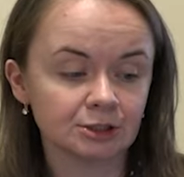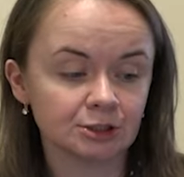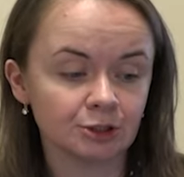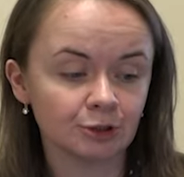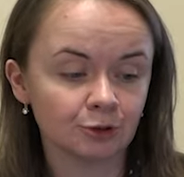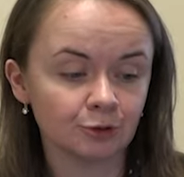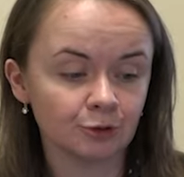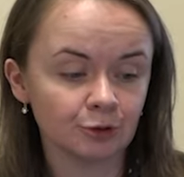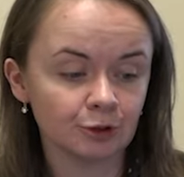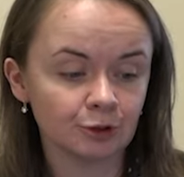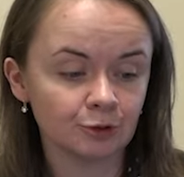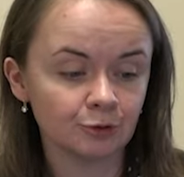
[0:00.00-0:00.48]

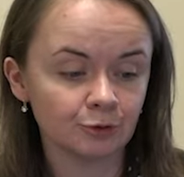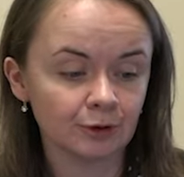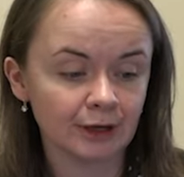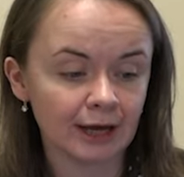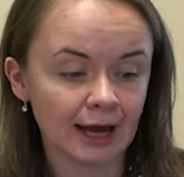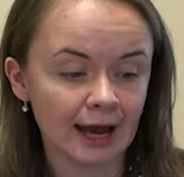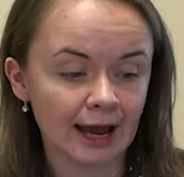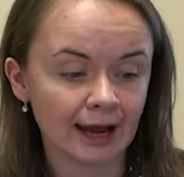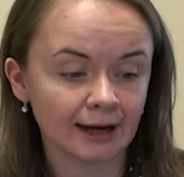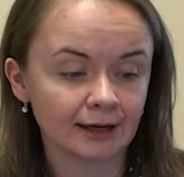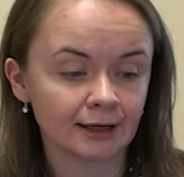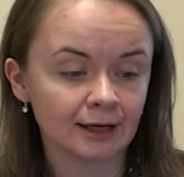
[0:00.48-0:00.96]
So you
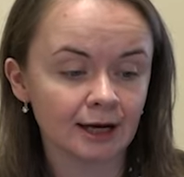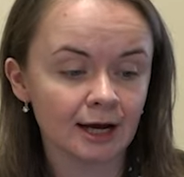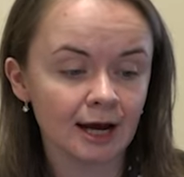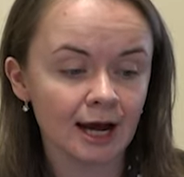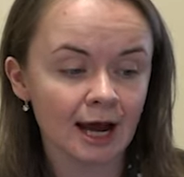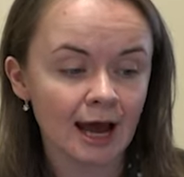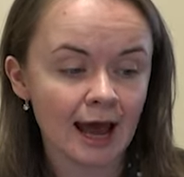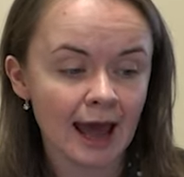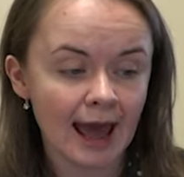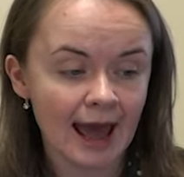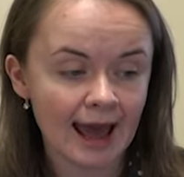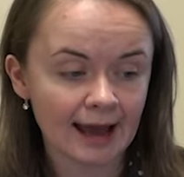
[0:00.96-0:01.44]
can,
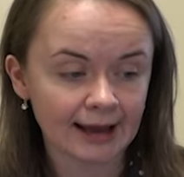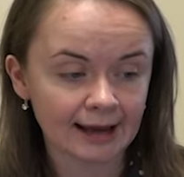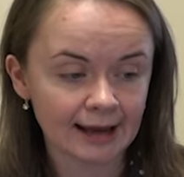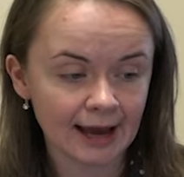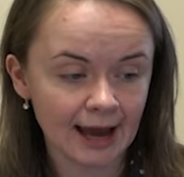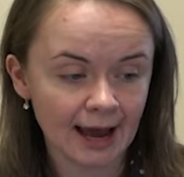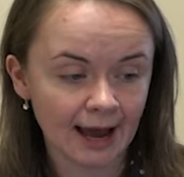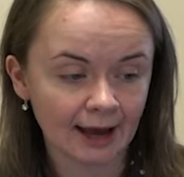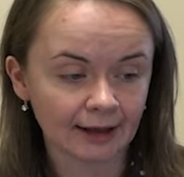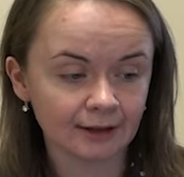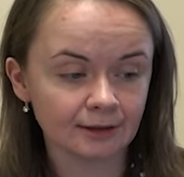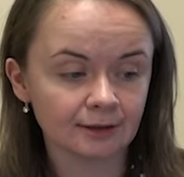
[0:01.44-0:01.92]

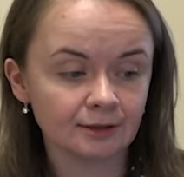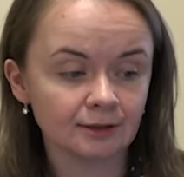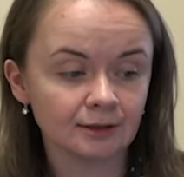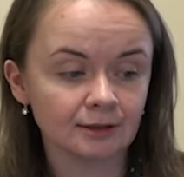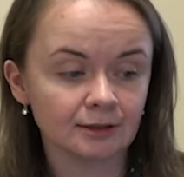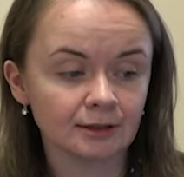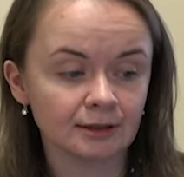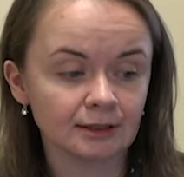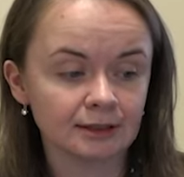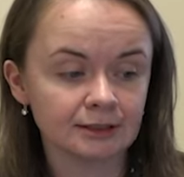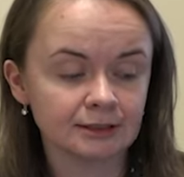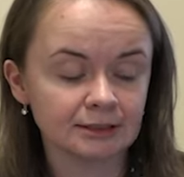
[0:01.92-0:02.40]
again,
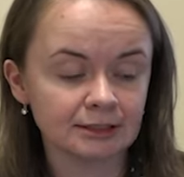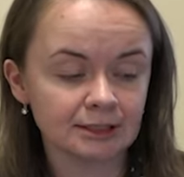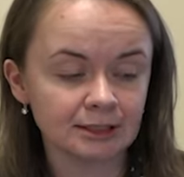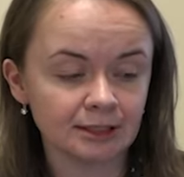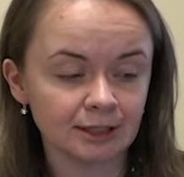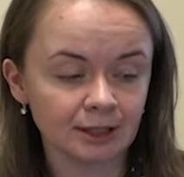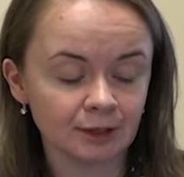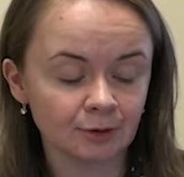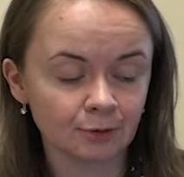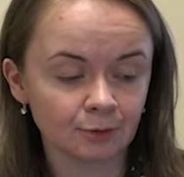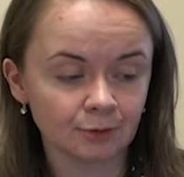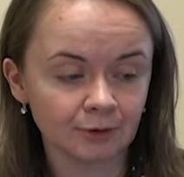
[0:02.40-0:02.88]

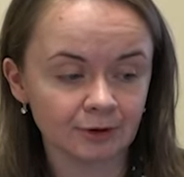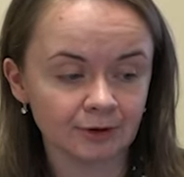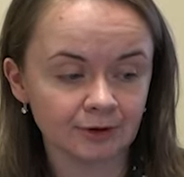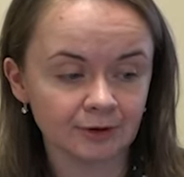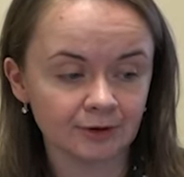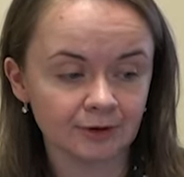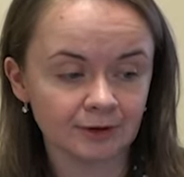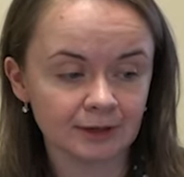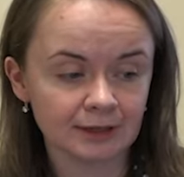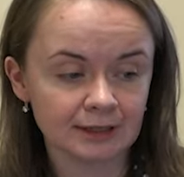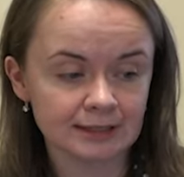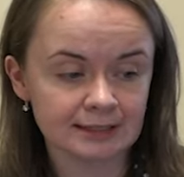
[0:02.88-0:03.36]
dealing
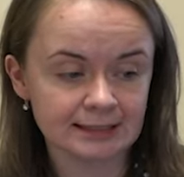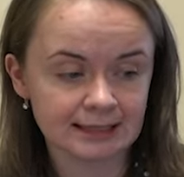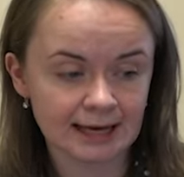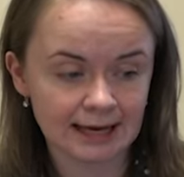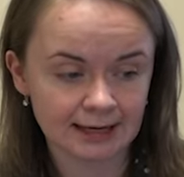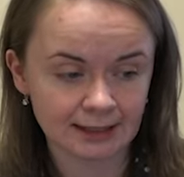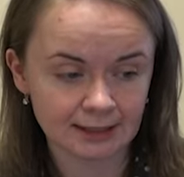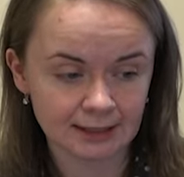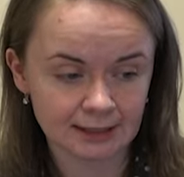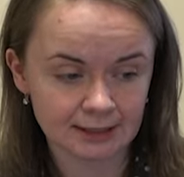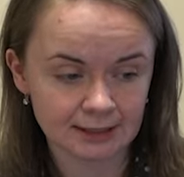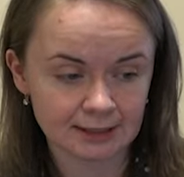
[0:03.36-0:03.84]
with
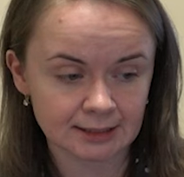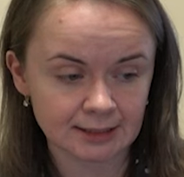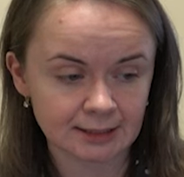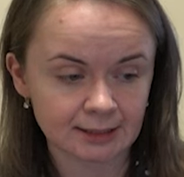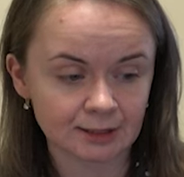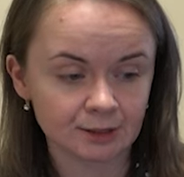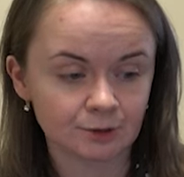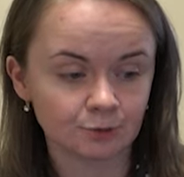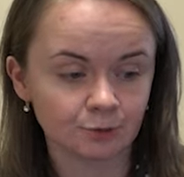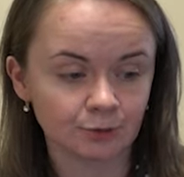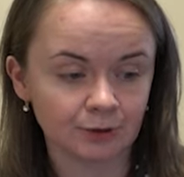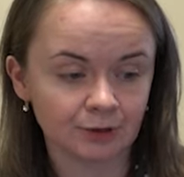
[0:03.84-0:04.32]

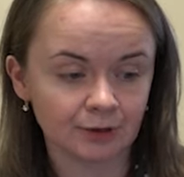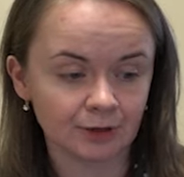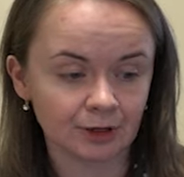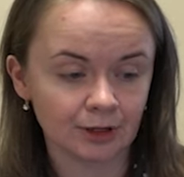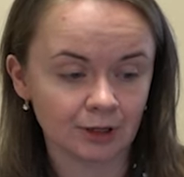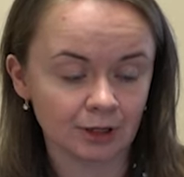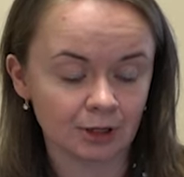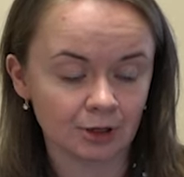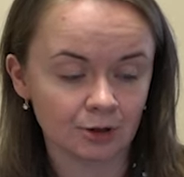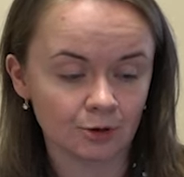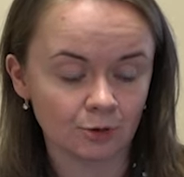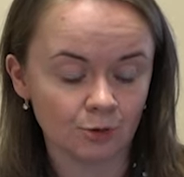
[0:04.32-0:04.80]
sentences
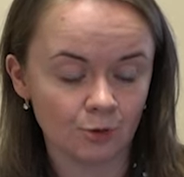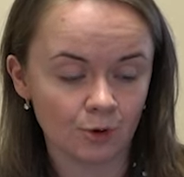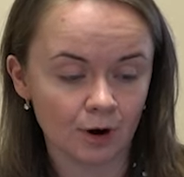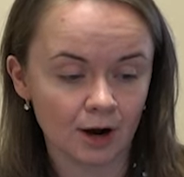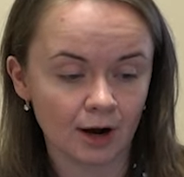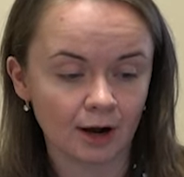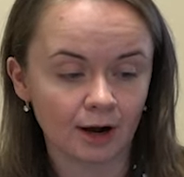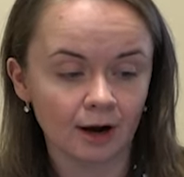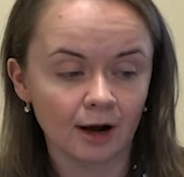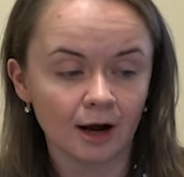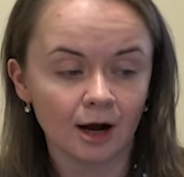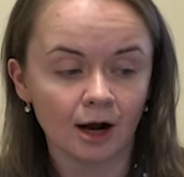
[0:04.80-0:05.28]
within
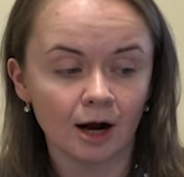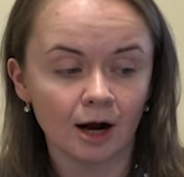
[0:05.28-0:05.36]
your